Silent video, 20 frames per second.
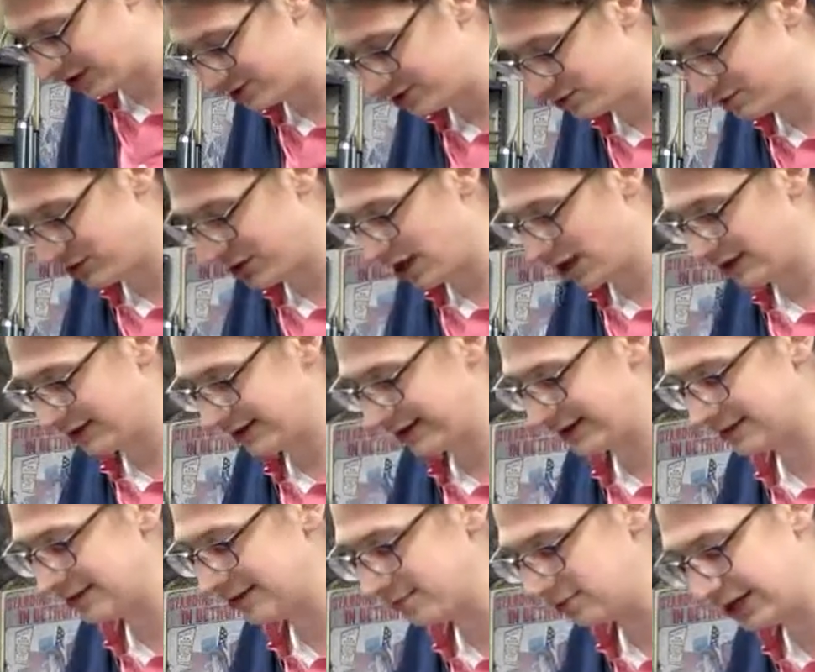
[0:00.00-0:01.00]
into an
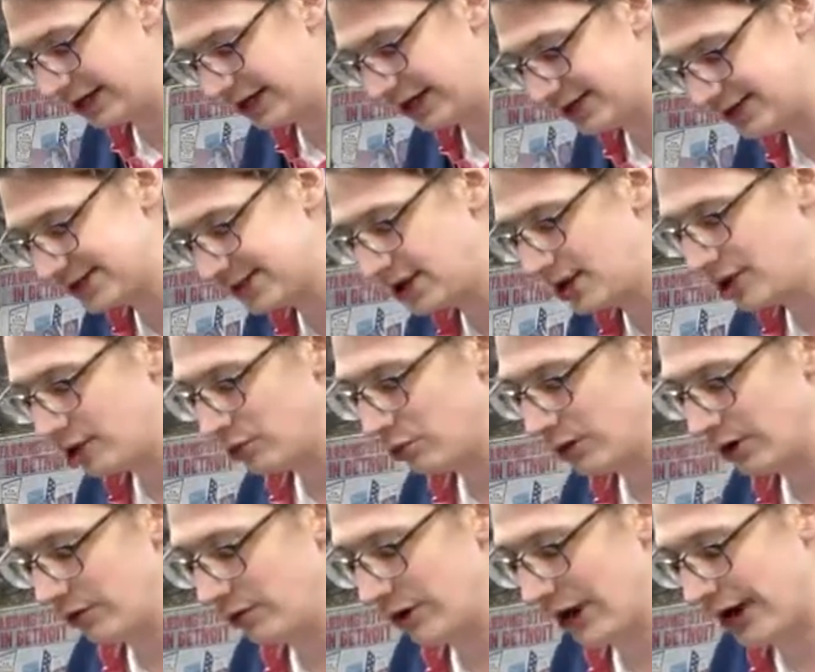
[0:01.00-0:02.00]
unlikely place
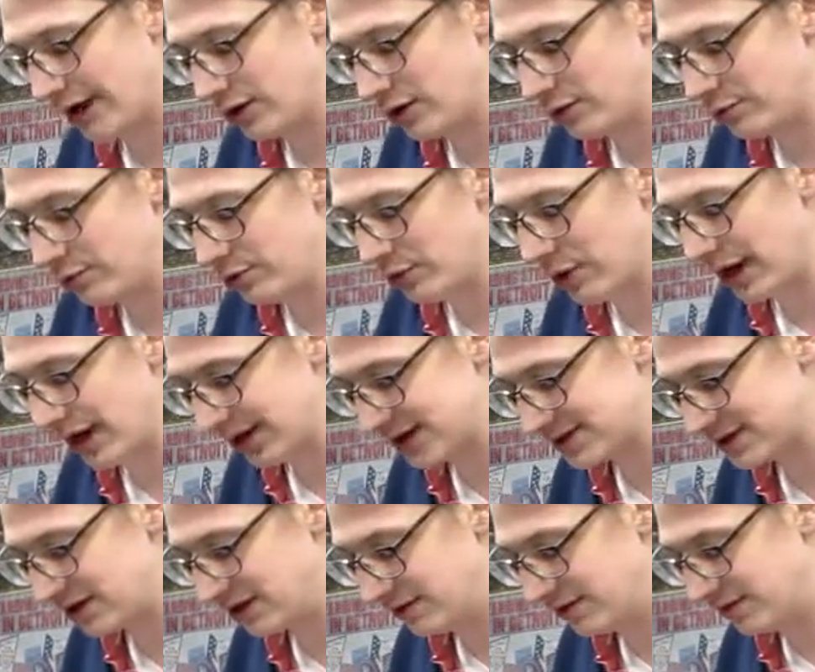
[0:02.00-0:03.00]
where radical
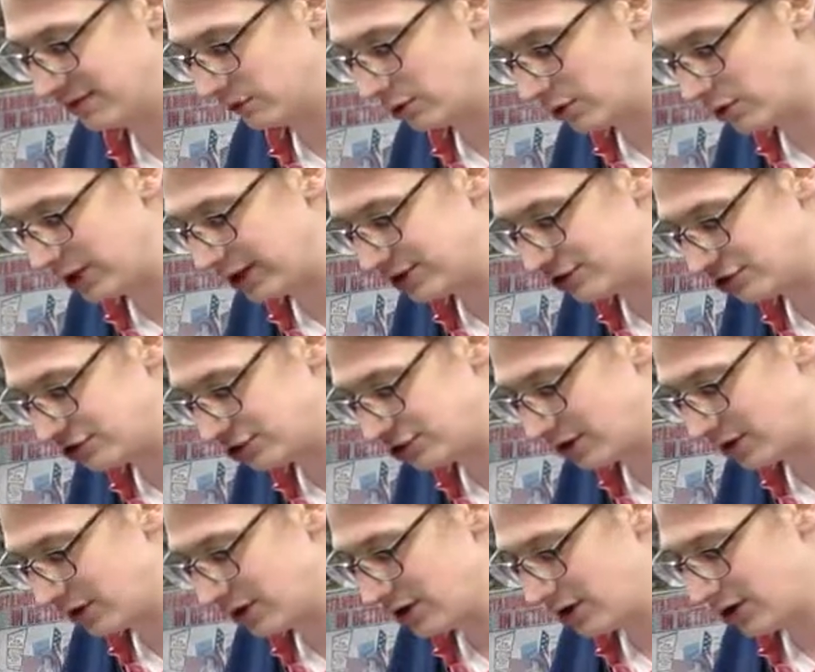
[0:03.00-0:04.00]
poetics can flourish,
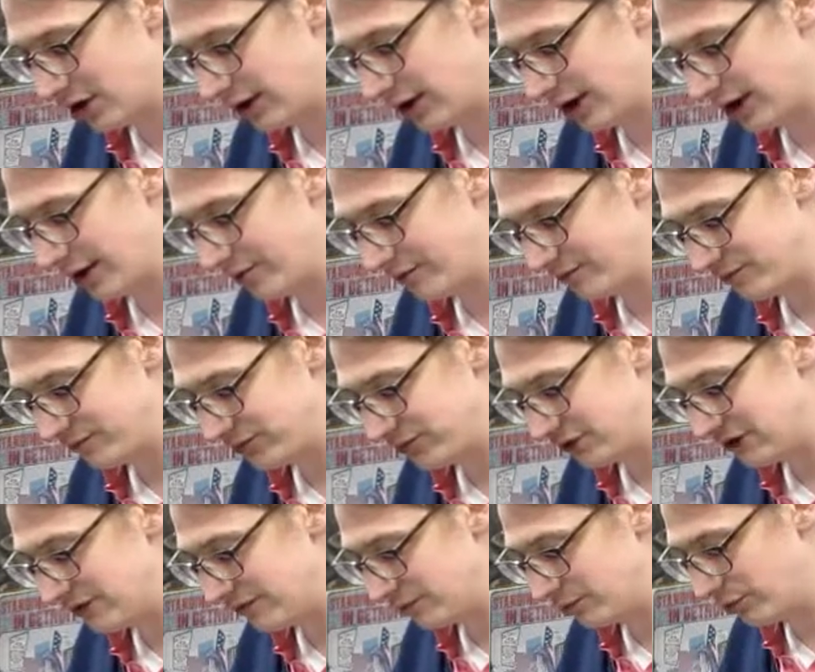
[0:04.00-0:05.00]

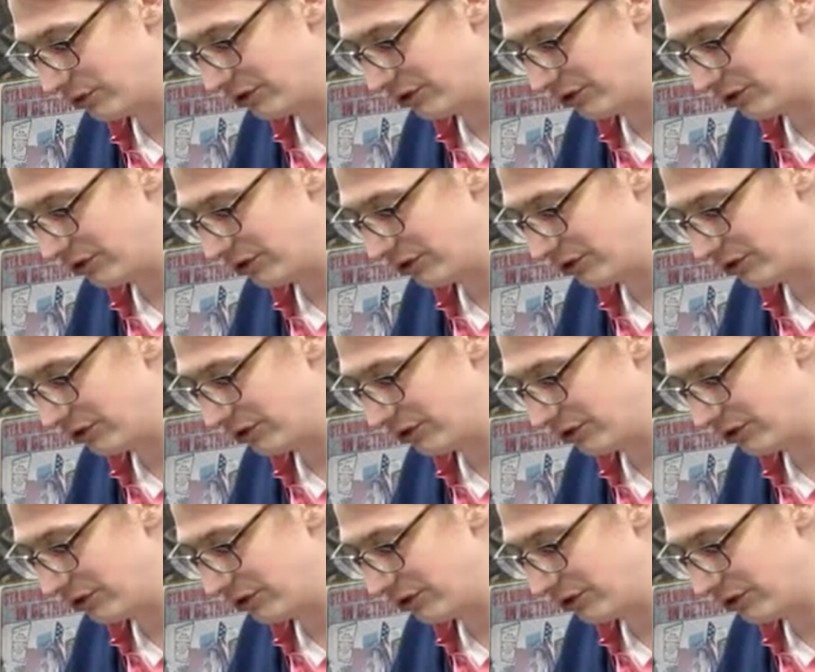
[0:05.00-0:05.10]
even